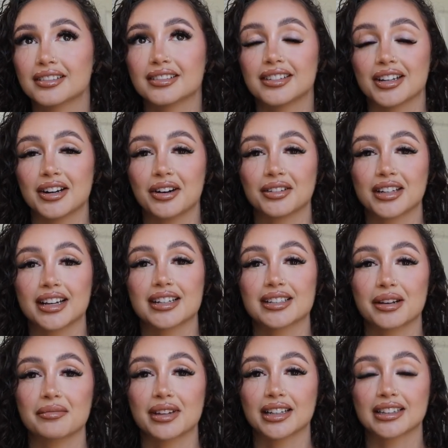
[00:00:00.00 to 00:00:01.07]
you know, like
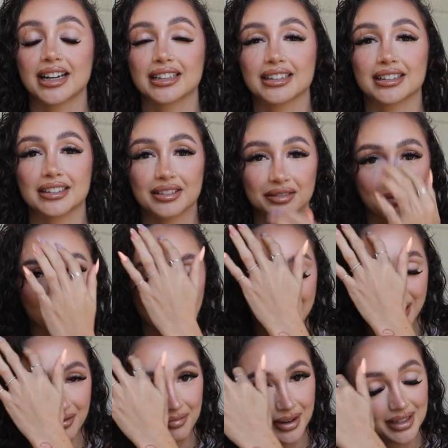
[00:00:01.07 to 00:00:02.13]
something like what
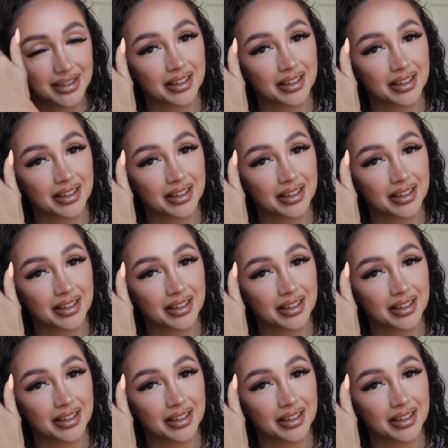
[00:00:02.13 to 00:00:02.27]
I've been